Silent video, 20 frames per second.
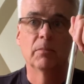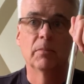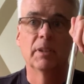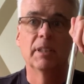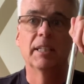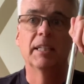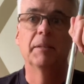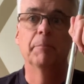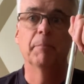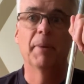
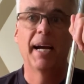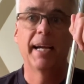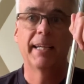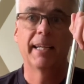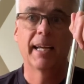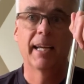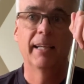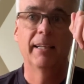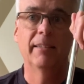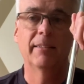In my
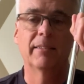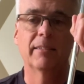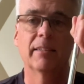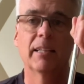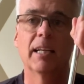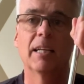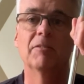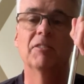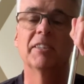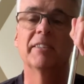case,
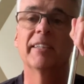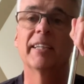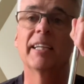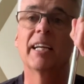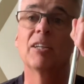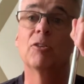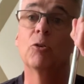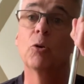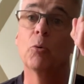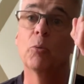everything I
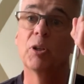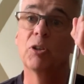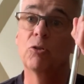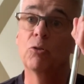do with